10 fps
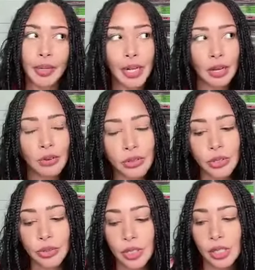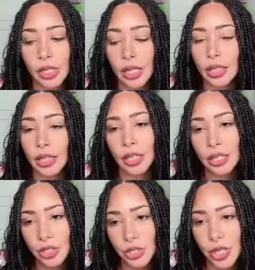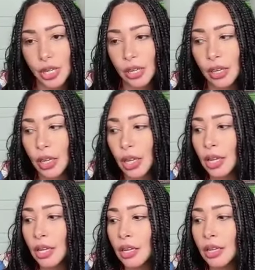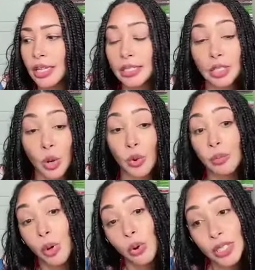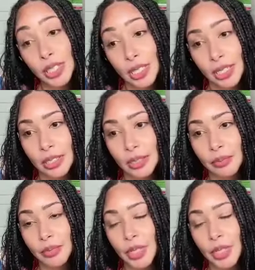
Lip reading: but I also think that the history is so important,